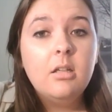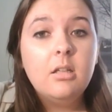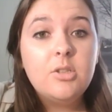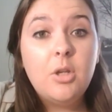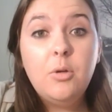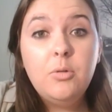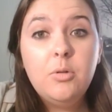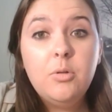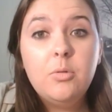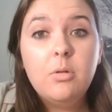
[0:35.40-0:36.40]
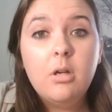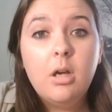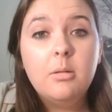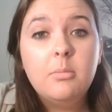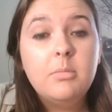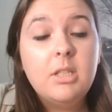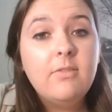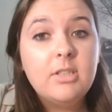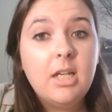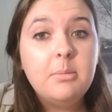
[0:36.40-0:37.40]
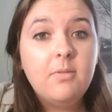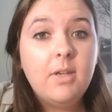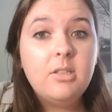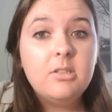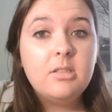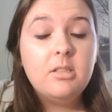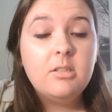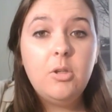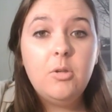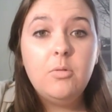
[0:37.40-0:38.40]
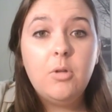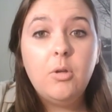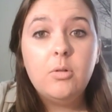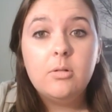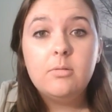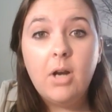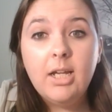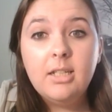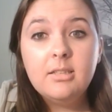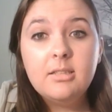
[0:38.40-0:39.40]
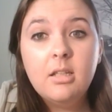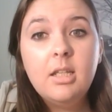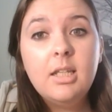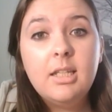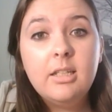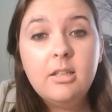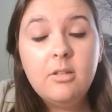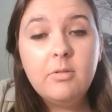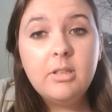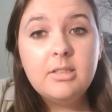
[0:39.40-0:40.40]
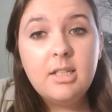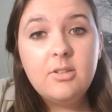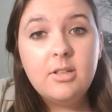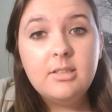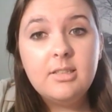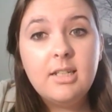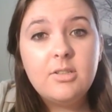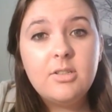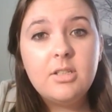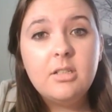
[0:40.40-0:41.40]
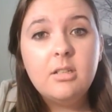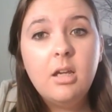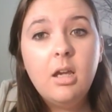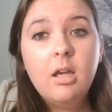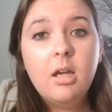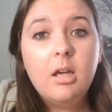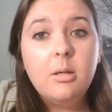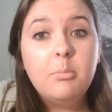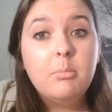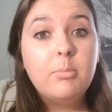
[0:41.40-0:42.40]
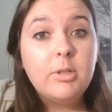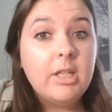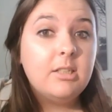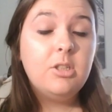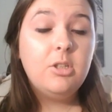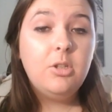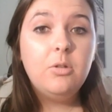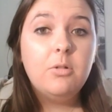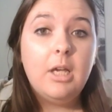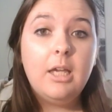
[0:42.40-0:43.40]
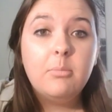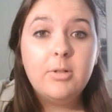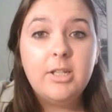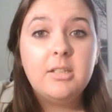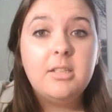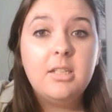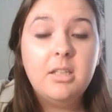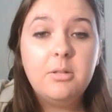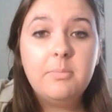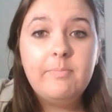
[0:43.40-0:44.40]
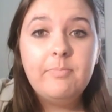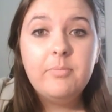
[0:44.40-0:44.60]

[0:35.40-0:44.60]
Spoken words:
shown you the different types of agency so you know your rights in the real estate transaction, protecting you and protecting them.